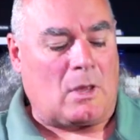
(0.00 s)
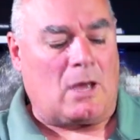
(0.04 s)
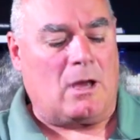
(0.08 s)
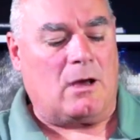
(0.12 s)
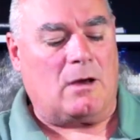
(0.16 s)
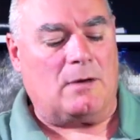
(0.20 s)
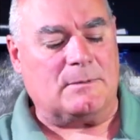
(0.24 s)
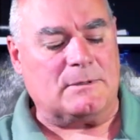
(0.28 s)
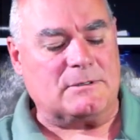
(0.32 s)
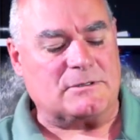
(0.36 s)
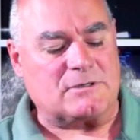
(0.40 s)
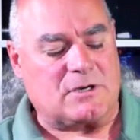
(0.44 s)

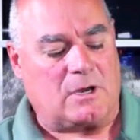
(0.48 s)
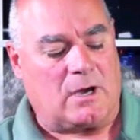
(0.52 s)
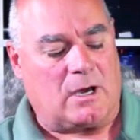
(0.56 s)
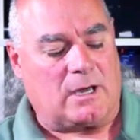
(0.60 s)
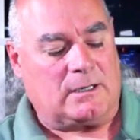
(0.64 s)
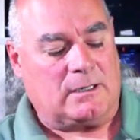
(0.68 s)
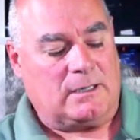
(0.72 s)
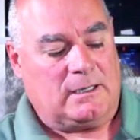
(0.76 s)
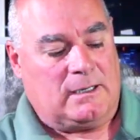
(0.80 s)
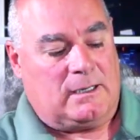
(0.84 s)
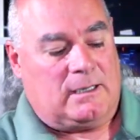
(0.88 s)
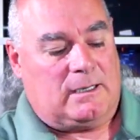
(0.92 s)
Um, it's
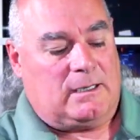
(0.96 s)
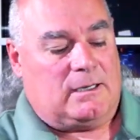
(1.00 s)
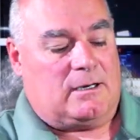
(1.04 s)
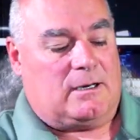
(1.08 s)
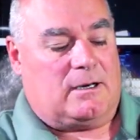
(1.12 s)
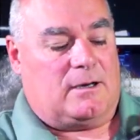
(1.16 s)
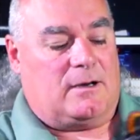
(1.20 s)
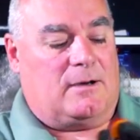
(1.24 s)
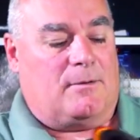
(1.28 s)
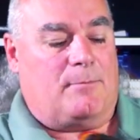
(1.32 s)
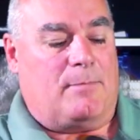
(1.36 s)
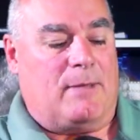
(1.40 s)
got
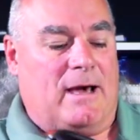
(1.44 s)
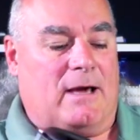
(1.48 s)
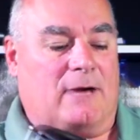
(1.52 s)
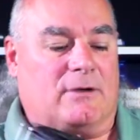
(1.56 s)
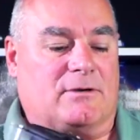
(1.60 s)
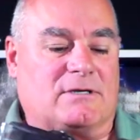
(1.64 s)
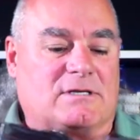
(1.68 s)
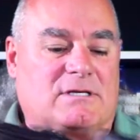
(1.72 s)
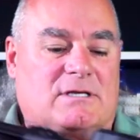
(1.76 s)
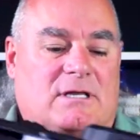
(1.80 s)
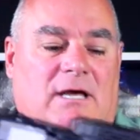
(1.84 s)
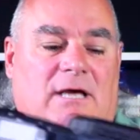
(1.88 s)
uh, a
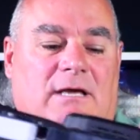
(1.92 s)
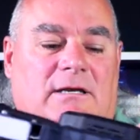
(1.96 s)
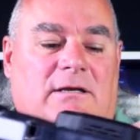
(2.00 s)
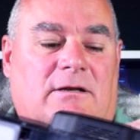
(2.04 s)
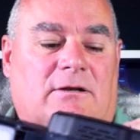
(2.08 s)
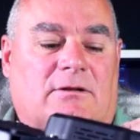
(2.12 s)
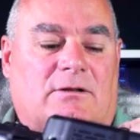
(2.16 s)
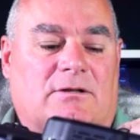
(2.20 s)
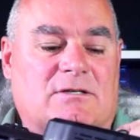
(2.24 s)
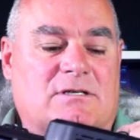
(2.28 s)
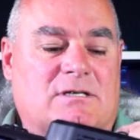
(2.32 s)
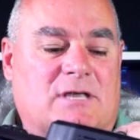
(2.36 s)
battery slide
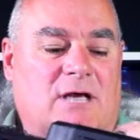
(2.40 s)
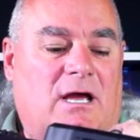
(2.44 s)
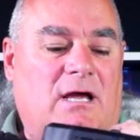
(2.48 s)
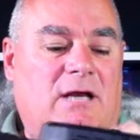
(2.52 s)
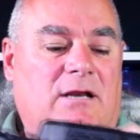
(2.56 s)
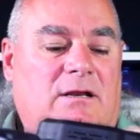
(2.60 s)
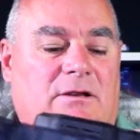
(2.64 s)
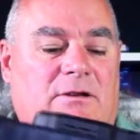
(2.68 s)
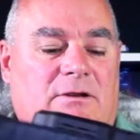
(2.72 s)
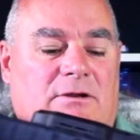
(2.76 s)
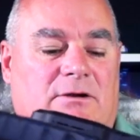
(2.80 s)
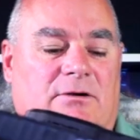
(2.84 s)
in on
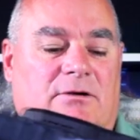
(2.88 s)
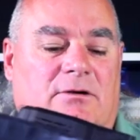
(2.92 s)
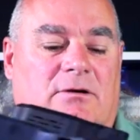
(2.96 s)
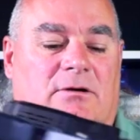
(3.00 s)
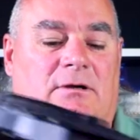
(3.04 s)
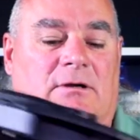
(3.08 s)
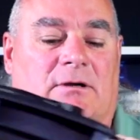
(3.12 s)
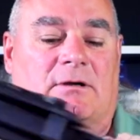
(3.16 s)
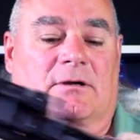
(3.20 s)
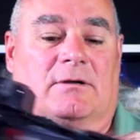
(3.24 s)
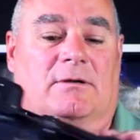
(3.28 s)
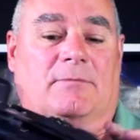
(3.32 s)
side
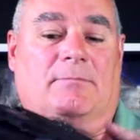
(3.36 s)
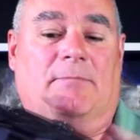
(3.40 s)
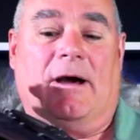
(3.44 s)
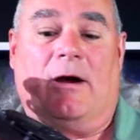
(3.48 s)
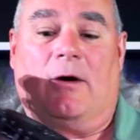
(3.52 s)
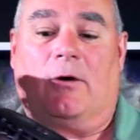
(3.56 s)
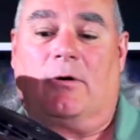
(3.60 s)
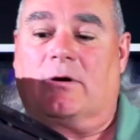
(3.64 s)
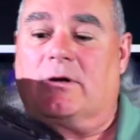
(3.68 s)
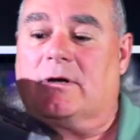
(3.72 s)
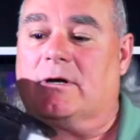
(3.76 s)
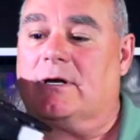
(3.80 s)
here
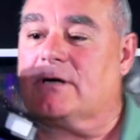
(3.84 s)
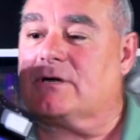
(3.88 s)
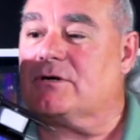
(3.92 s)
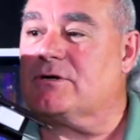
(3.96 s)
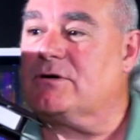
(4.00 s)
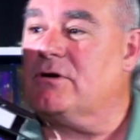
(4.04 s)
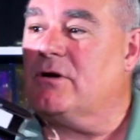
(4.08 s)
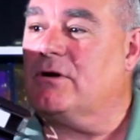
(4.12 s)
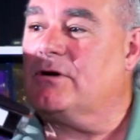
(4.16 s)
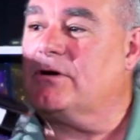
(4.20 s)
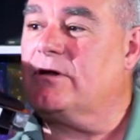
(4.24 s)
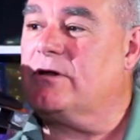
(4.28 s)
power
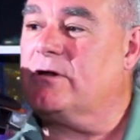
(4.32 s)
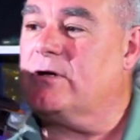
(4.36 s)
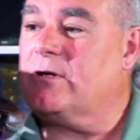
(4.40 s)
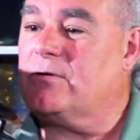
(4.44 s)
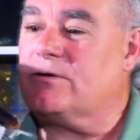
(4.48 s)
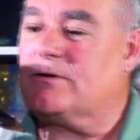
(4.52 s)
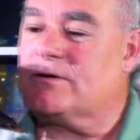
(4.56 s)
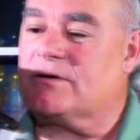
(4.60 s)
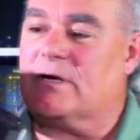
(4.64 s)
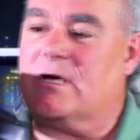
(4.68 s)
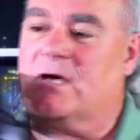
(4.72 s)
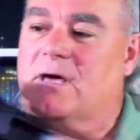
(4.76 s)
connection onto the
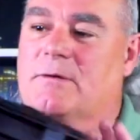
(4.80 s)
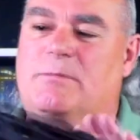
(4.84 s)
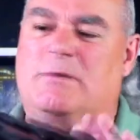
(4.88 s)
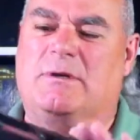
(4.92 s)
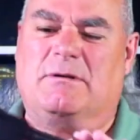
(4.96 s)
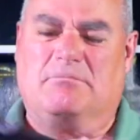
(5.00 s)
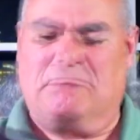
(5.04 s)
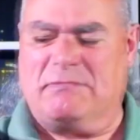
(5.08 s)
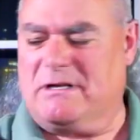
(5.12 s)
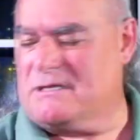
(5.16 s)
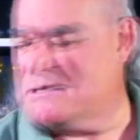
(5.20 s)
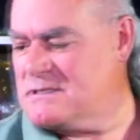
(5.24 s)
other side,
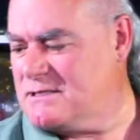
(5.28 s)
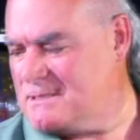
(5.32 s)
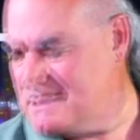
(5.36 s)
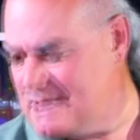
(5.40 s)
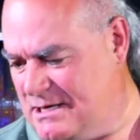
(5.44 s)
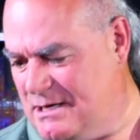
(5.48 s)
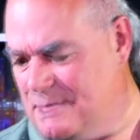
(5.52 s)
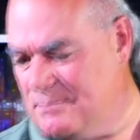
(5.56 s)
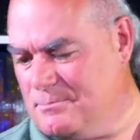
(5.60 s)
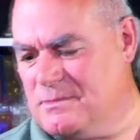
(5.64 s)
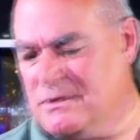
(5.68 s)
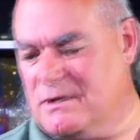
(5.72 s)
but let's
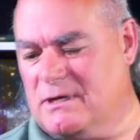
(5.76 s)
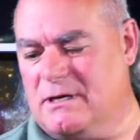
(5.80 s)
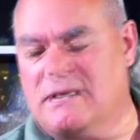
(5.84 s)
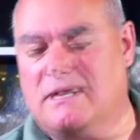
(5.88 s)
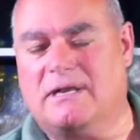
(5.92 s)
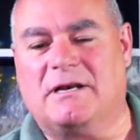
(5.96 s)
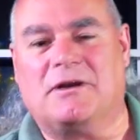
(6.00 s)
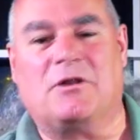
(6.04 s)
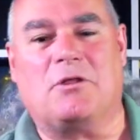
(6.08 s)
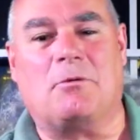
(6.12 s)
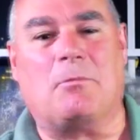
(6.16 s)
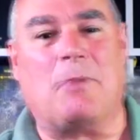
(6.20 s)
keep
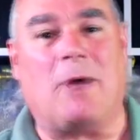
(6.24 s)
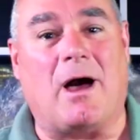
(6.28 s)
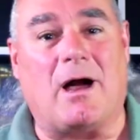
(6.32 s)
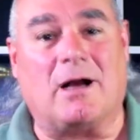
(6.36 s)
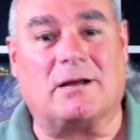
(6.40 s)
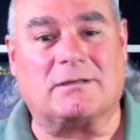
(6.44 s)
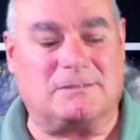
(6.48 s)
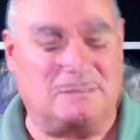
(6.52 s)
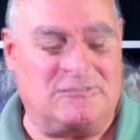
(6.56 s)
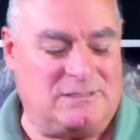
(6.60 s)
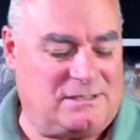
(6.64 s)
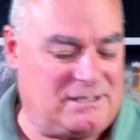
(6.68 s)
digging into the
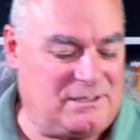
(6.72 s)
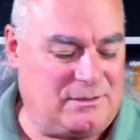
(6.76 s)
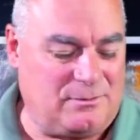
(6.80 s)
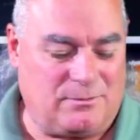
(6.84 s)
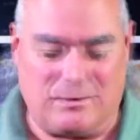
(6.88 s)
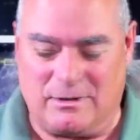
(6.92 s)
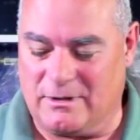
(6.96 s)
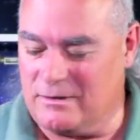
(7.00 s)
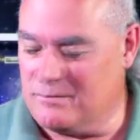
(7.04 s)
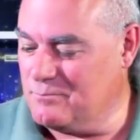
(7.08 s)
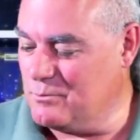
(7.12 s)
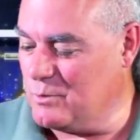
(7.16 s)
box and see
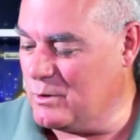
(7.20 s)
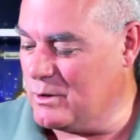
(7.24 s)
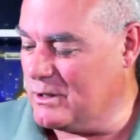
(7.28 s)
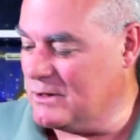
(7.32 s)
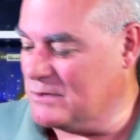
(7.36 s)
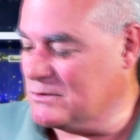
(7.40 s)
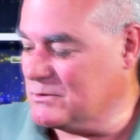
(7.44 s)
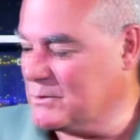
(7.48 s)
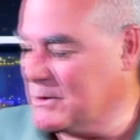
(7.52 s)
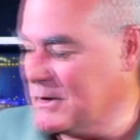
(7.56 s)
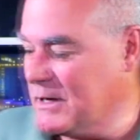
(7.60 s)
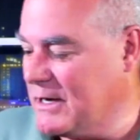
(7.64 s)
what, we, what
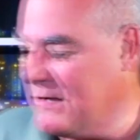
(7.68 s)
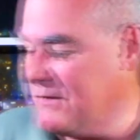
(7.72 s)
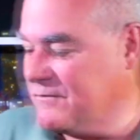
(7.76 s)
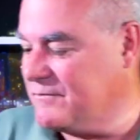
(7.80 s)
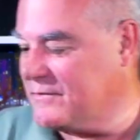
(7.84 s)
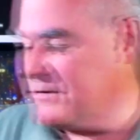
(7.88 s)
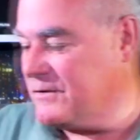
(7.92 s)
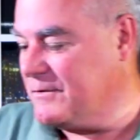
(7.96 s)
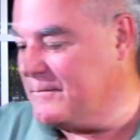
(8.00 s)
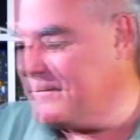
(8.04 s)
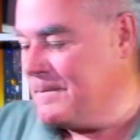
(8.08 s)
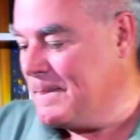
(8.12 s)
else we
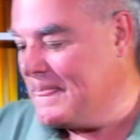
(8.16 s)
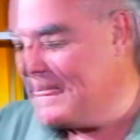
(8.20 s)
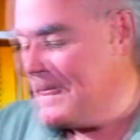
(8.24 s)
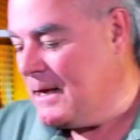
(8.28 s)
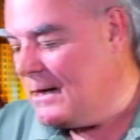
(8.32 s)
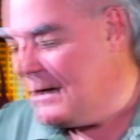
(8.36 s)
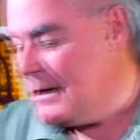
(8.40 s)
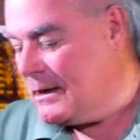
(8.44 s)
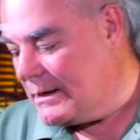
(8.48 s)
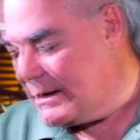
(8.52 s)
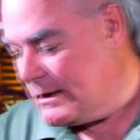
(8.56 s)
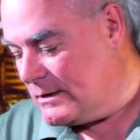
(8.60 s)
have here.
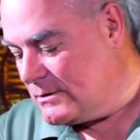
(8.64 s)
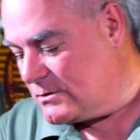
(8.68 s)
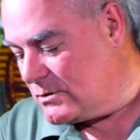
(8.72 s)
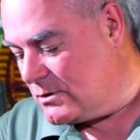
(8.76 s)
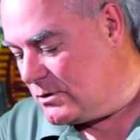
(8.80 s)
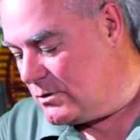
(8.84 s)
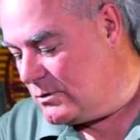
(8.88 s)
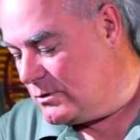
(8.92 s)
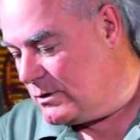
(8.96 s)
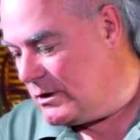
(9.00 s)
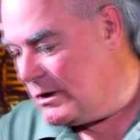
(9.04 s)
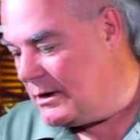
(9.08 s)
Okay,
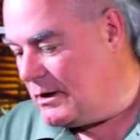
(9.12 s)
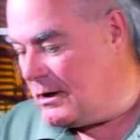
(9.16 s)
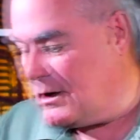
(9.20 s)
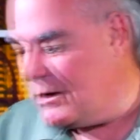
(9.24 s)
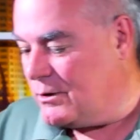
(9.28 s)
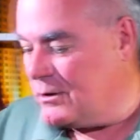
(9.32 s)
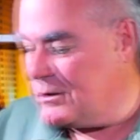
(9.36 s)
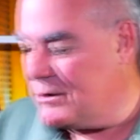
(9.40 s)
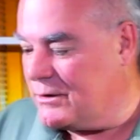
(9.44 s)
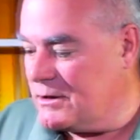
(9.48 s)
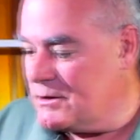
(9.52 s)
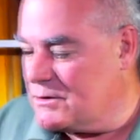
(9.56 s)
so uh,
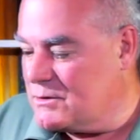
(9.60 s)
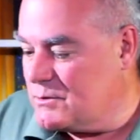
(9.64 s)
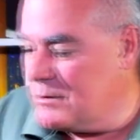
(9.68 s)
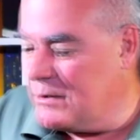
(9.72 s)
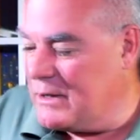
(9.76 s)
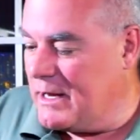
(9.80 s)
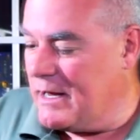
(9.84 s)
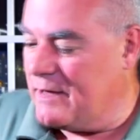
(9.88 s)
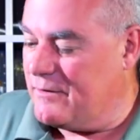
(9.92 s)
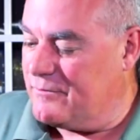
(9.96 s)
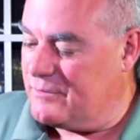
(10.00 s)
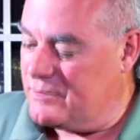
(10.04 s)
other things that
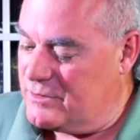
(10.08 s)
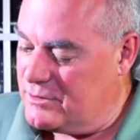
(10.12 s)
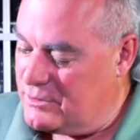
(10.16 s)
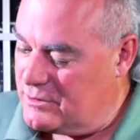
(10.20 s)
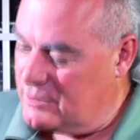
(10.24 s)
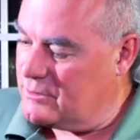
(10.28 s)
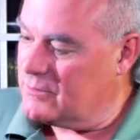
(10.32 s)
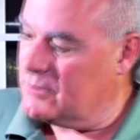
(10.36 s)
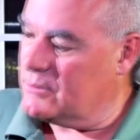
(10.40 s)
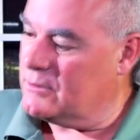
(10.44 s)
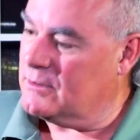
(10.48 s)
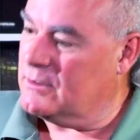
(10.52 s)
we have in
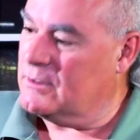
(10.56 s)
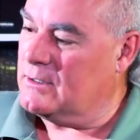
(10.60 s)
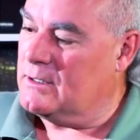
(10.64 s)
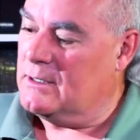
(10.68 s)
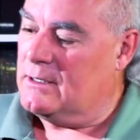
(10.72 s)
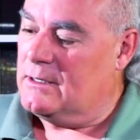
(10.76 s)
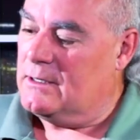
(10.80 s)
here,